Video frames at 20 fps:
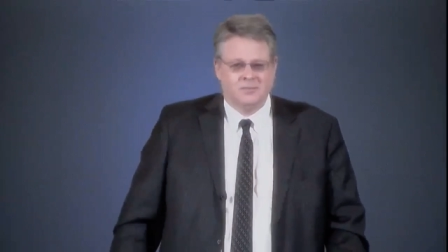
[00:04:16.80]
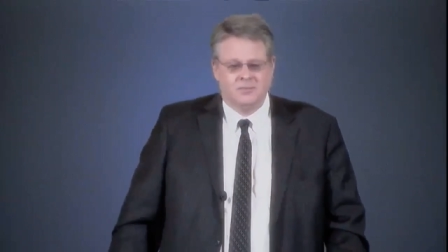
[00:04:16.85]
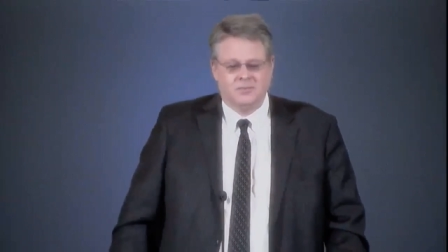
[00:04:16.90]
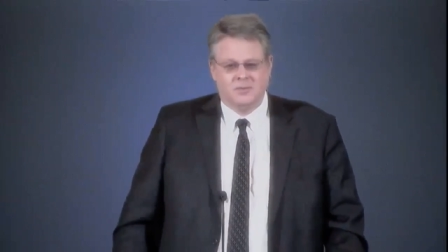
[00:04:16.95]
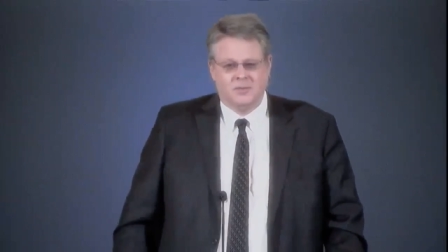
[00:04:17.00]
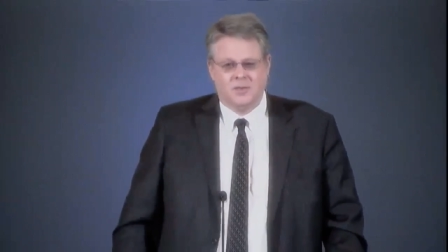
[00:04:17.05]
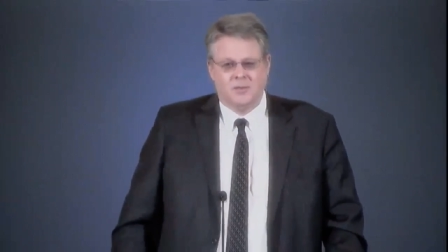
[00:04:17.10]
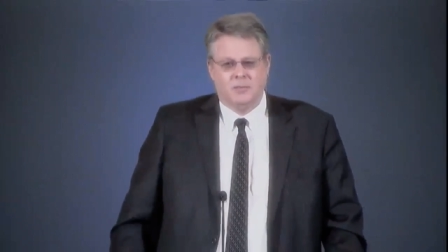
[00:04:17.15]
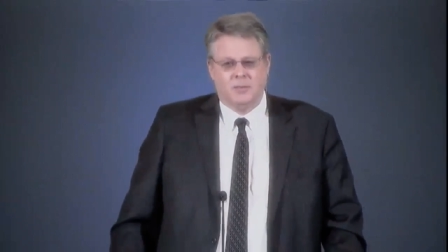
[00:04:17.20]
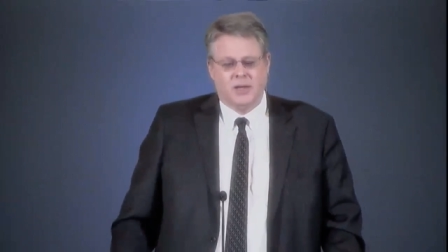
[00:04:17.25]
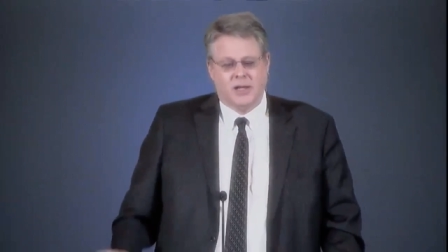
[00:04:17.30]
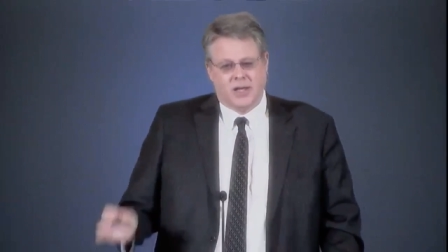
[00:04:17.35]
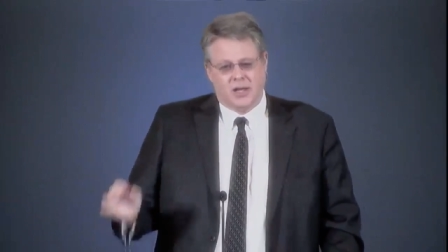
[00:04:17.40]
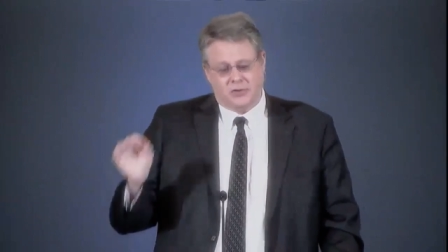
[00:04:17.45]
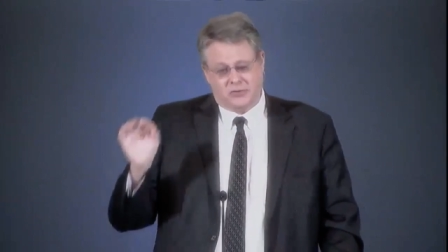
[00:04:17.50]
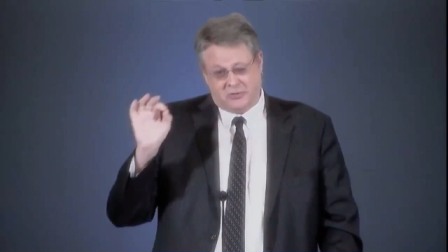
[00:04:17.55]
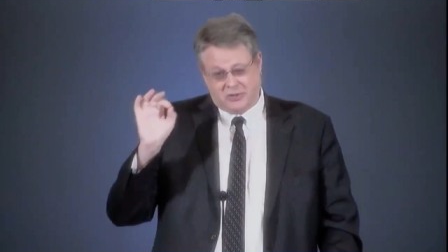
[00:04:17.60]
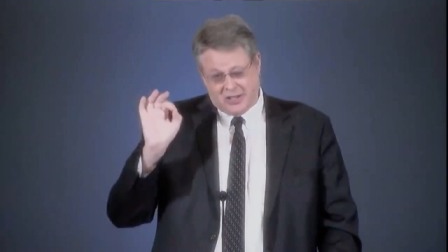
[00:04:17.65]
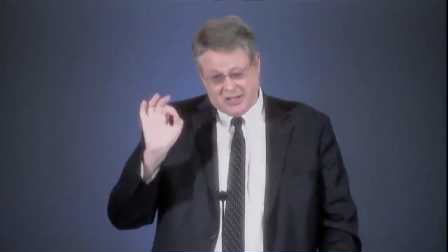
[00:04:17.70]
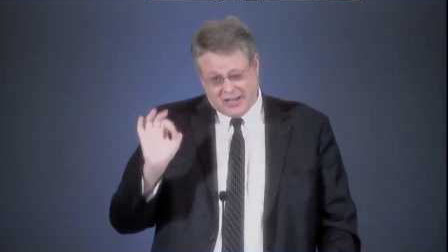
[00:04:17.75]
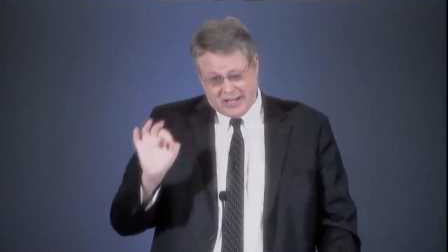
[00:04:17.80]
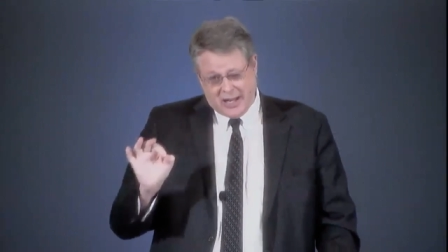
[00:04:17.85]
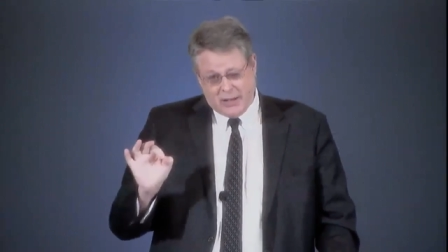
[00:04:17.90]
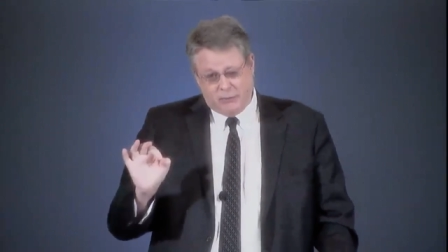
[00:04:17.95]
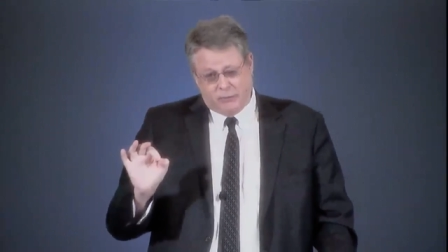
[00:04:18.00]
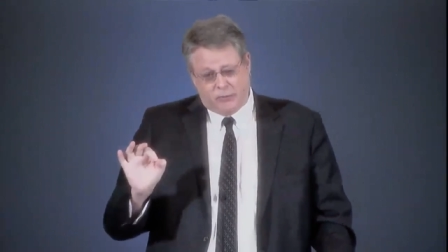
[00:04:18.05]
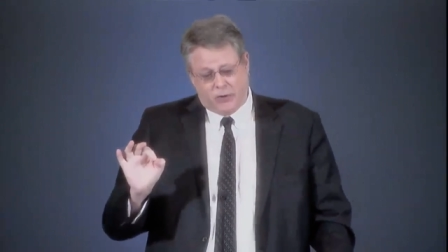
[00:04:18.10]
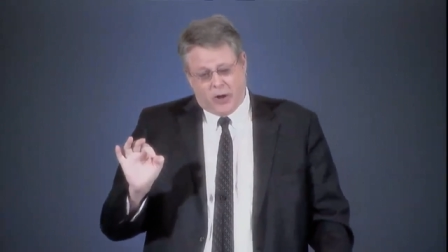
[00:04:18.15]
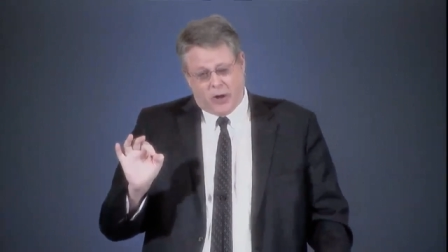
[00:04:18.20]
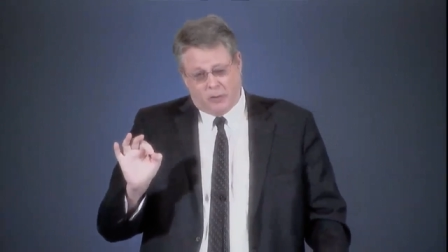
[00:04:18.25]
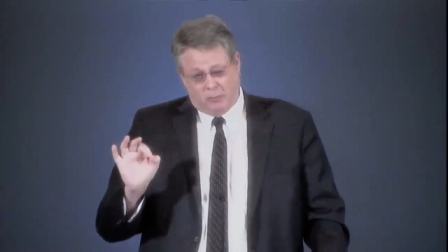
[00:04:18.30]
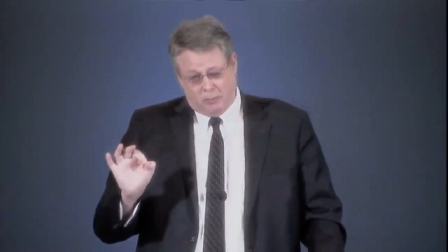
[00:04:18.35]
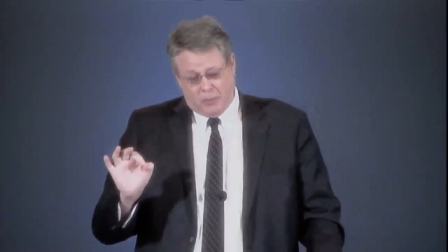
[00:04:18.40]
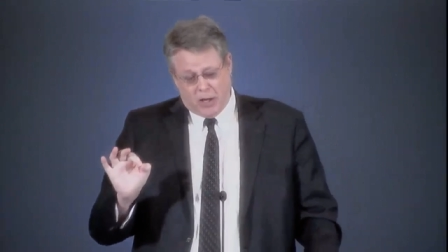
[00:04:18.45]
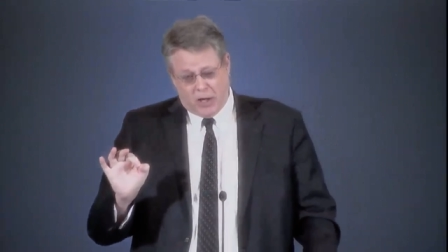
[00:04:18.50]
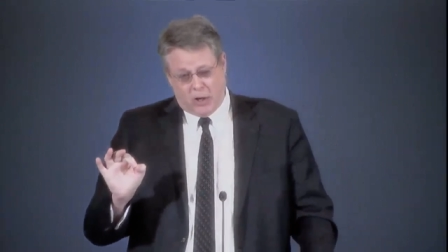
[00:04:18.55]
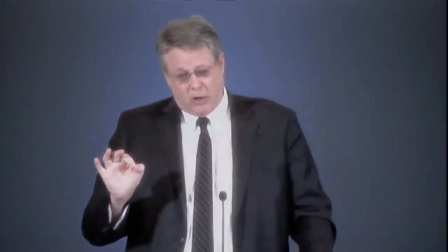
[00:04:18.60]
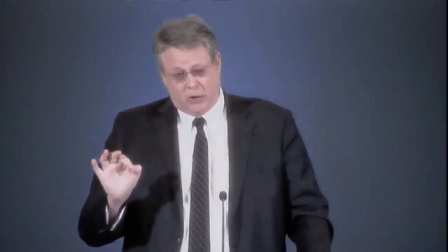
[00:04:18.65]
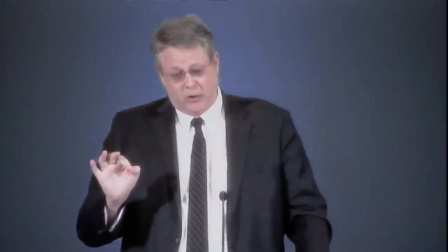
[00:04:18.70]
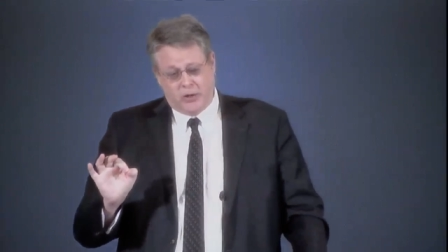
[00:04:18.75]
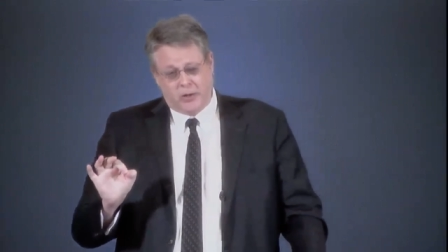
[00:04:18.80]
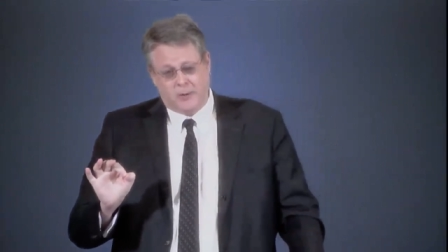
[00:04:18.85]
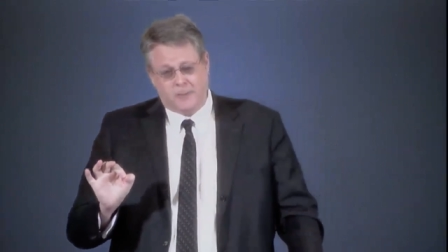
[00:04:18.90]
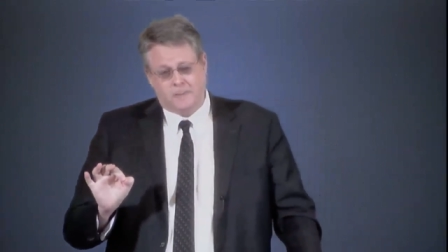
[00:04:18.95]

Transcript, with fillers: Because the default mode